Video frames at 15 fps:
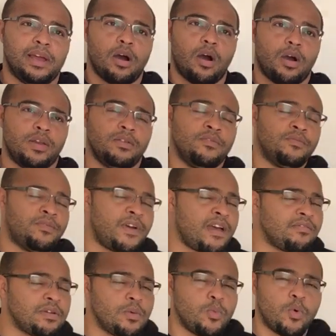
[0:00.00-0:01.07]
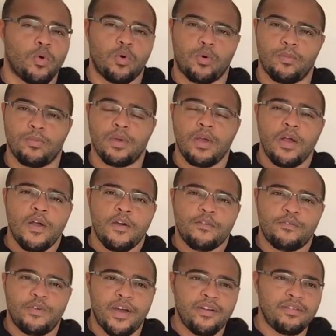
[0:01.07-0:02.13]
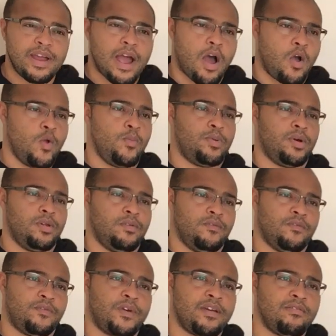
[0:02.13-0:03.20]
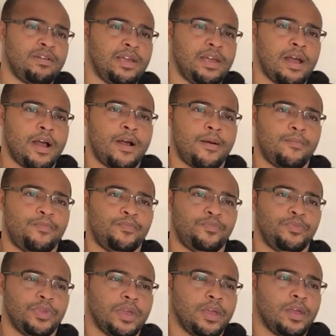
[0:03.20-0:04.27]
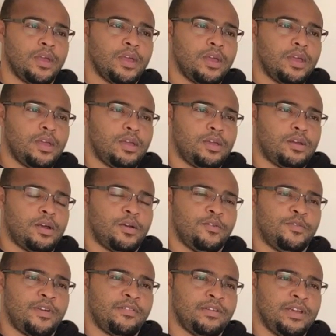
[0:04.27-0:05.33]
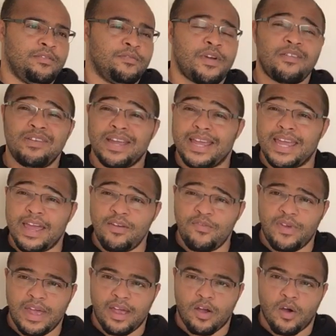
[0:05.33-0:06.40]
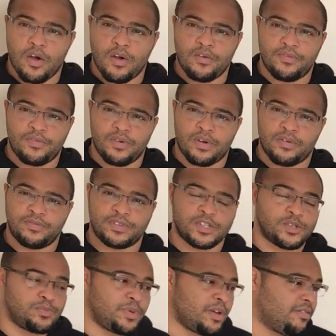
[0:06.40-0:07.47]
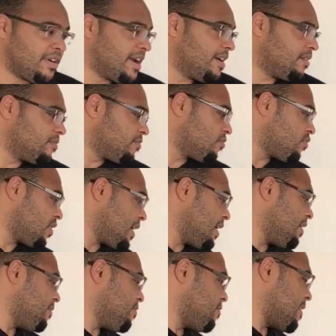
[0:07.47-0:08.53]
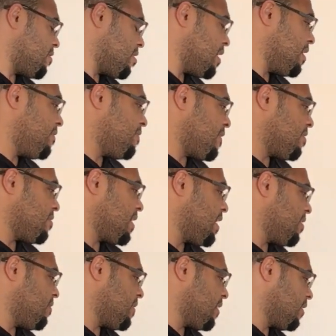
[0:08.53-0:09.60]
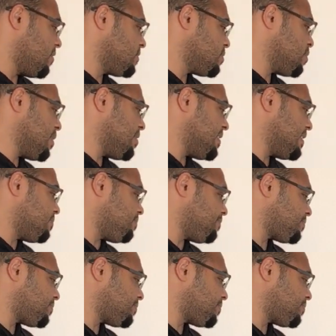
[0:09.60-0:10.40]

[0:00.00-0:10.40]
kind, very warm, very open, very. Um, you know, very, very giving of, of spirit, really, really, very giving of spirit.